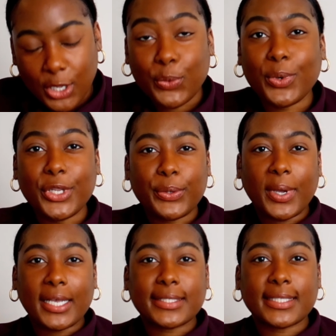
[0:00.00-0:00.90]
What do you
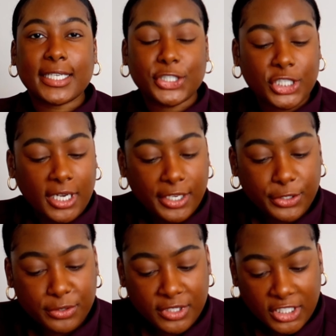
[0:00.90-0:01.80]
guys think? Should I
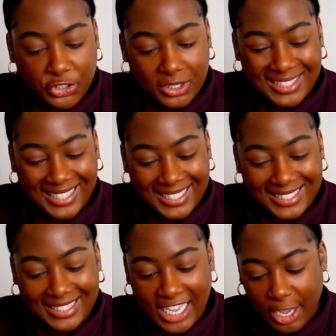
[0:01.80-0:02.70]
do citrus
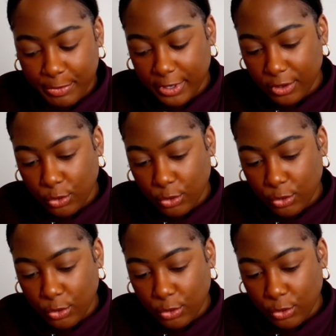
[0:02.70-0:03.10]
glazed salmon,